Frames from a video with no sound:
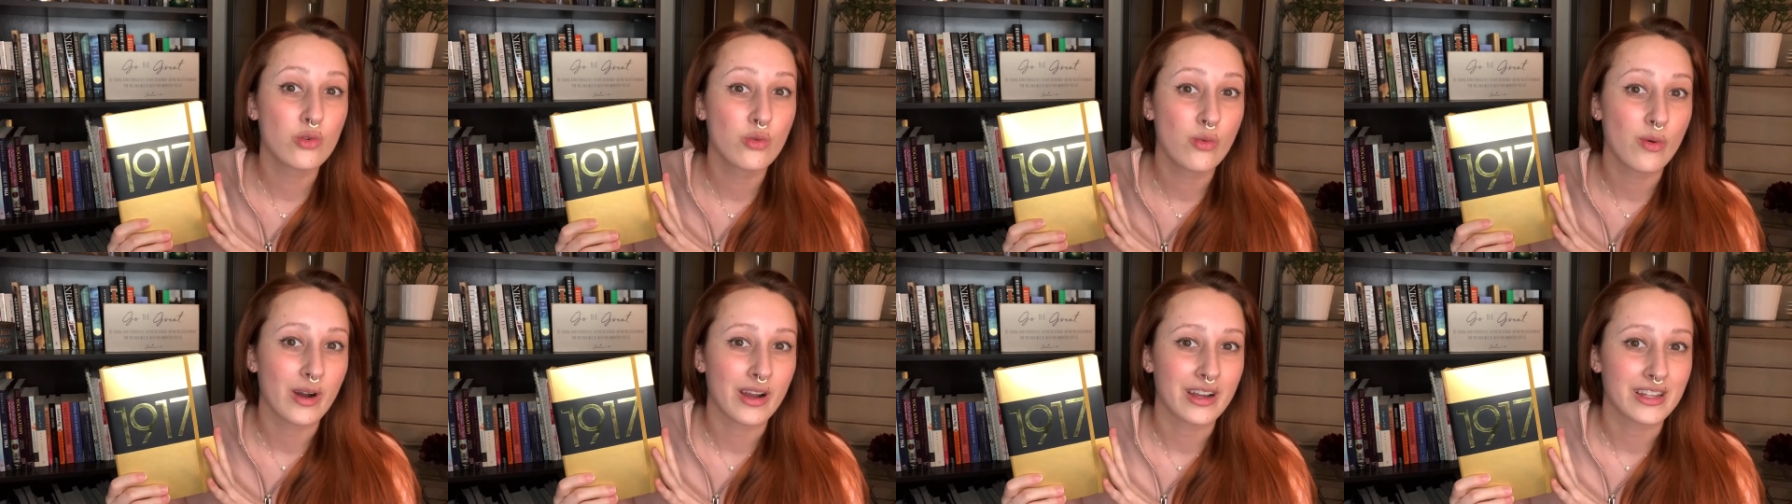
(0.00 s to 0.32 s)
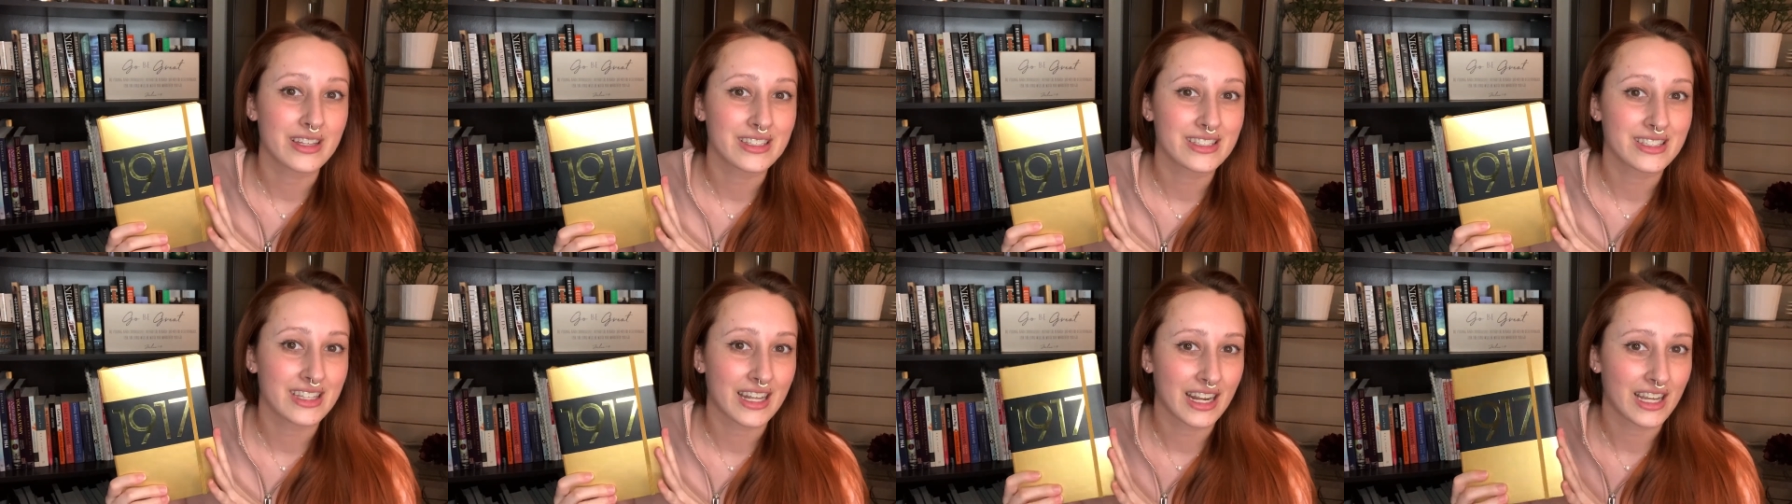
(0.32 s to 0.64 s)

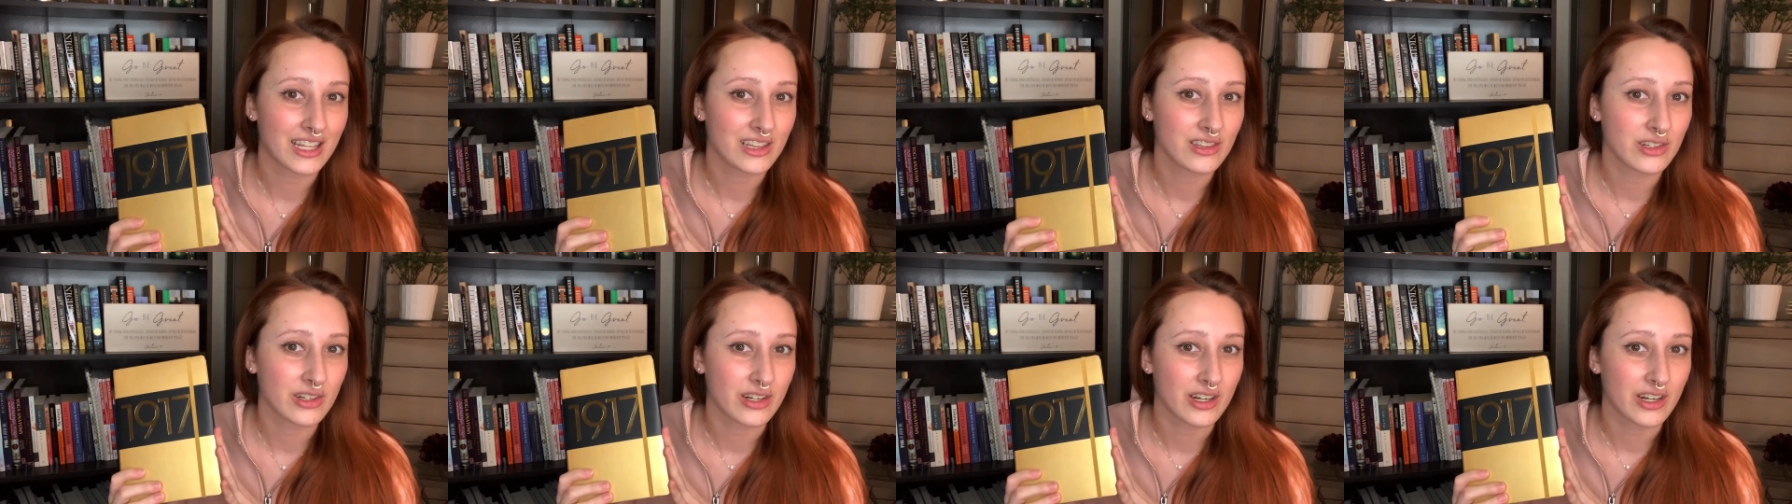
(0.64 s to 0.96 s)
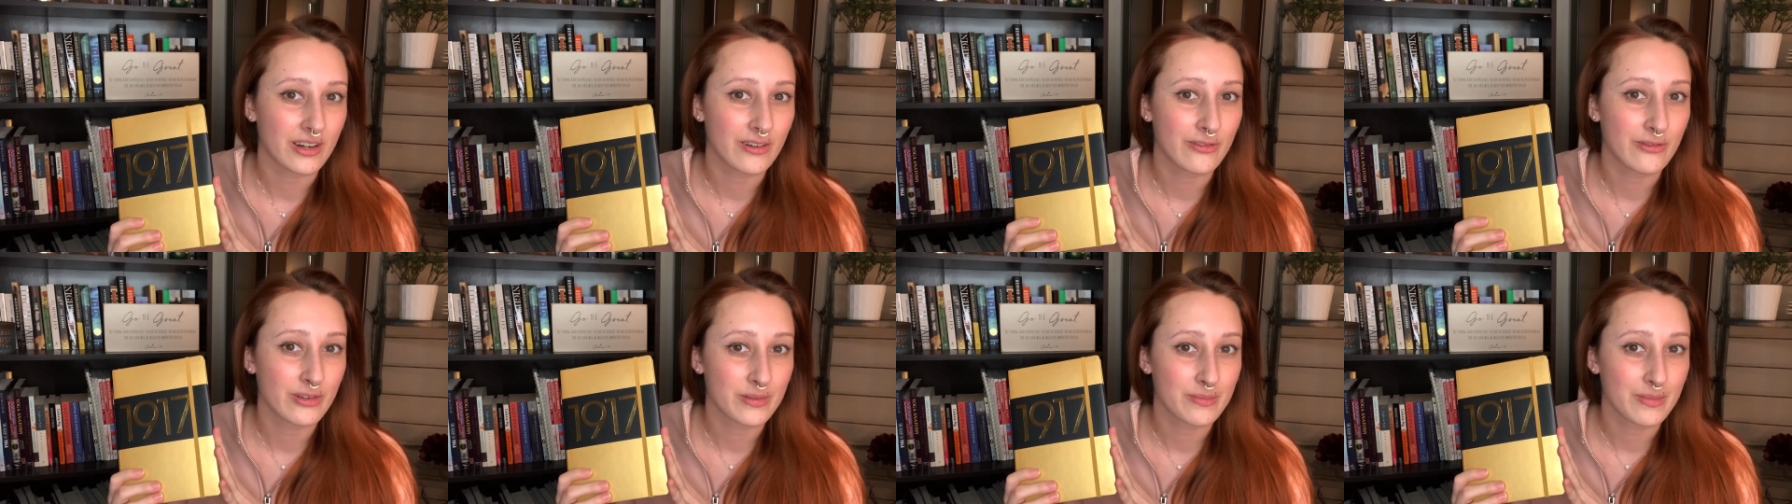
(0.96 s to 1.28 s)
ones that I
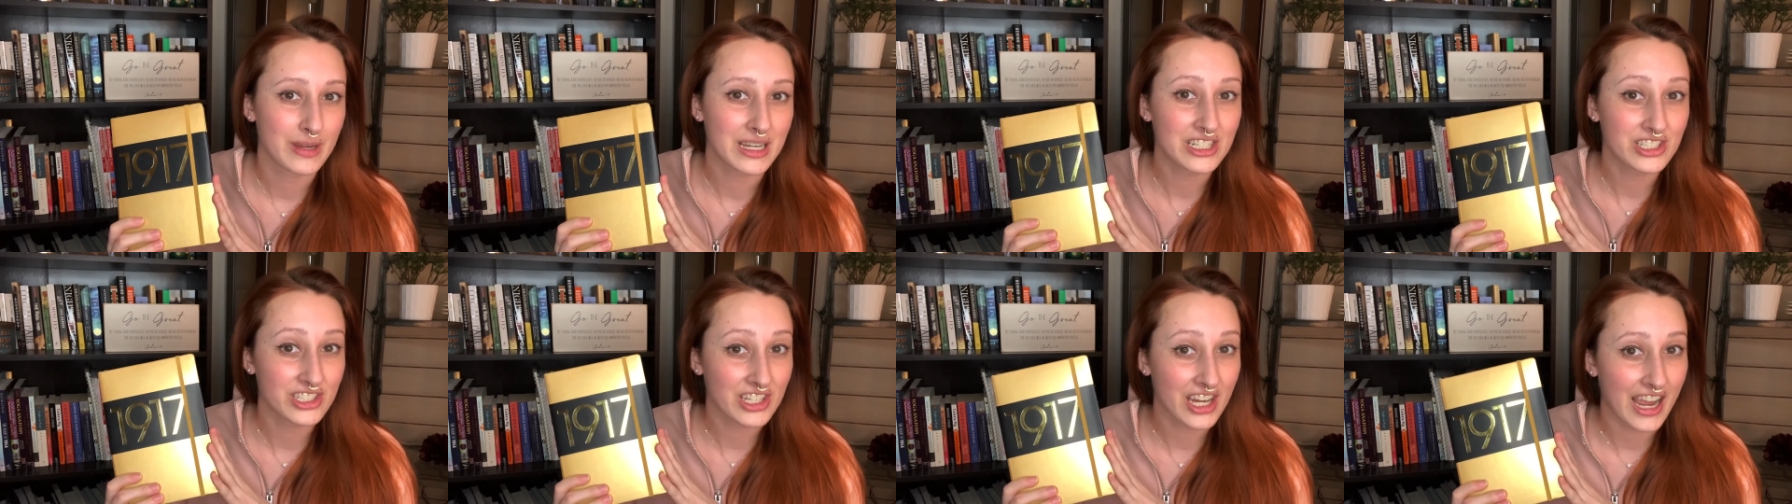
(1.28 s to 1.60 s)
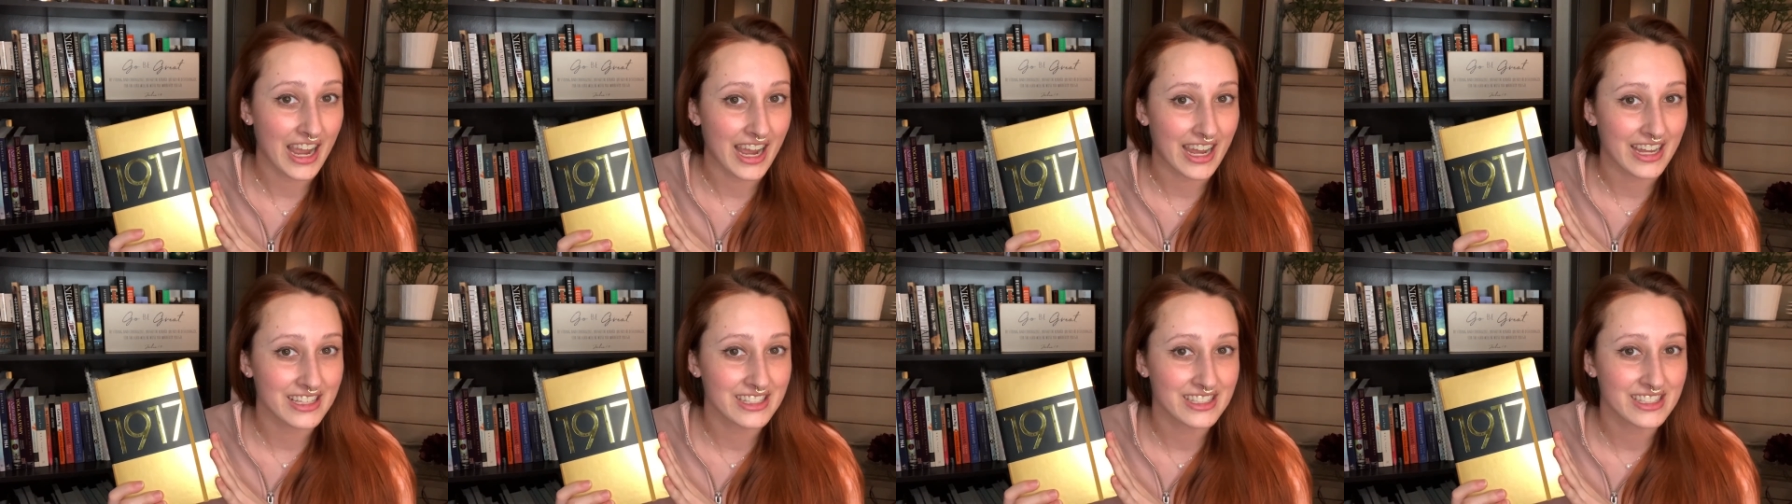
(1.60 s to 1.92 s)
learn from my
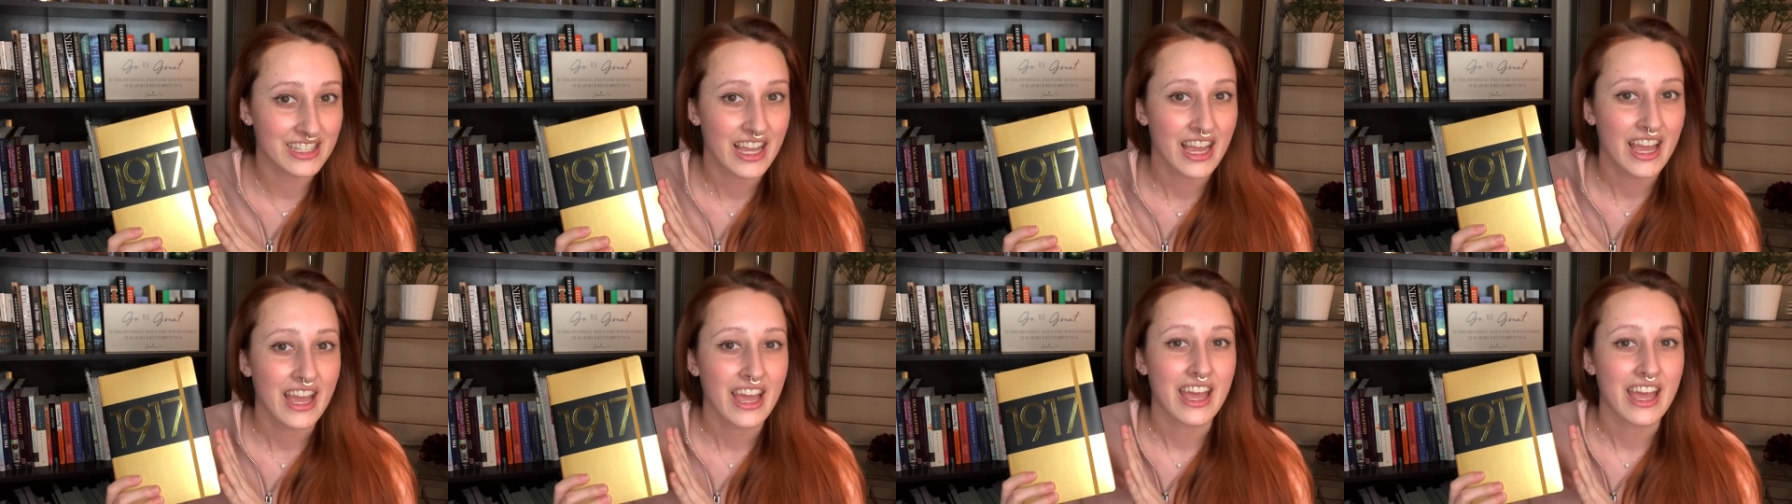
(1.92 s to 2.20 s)
chats